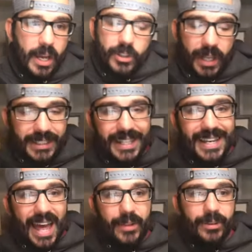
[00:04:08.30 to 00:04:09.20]
So that's
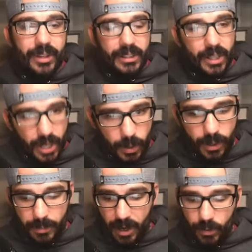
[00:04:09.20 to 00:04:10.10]
another thing to note
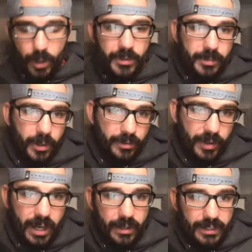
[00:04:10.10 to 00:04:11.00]
about Rome's
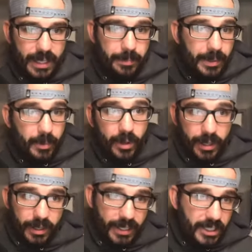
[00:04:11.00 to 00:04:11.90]
profile is that people are
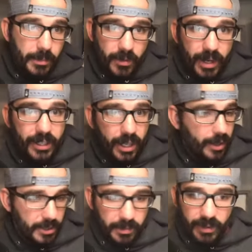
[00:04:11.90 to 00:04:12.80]
going to, he's going to be ready to go.
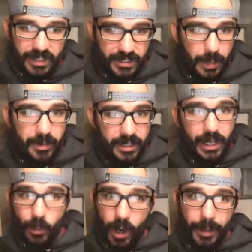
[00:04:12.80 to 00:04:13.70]
He's going to be ready to step in
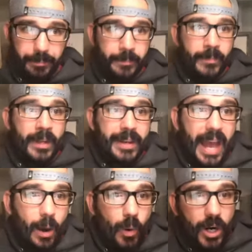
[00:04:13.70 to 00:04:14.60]
day one.
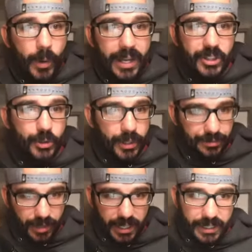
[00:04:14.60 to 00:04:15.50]
Now, one oh eight is Troy
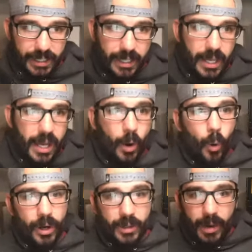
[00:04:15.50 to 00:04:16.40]
Franklin,
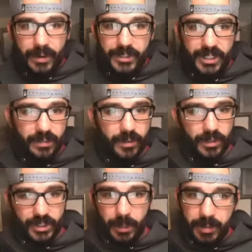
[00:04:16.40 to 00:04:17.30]
Oregon wide
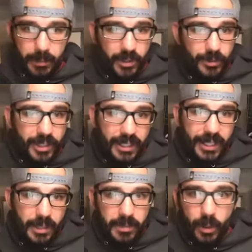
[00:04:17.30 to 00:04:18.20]
receiver. Some people don't think he
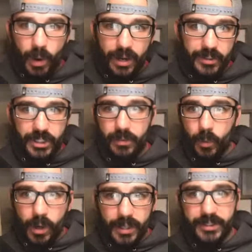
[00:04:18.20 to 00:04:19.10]
can be a wide receiver
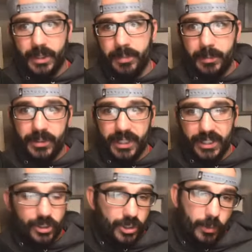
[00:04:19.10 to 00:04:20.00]
one. Some people think
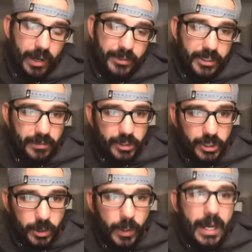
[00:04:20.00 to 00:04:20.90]
he's just a wide receiver
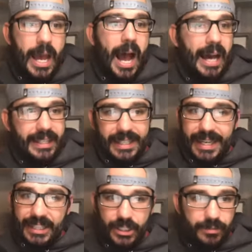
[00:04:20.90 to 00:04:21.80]
two. I think he
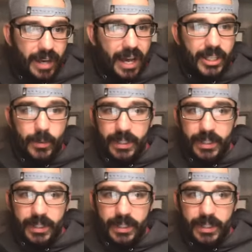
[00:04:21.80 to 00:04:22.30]
has good value.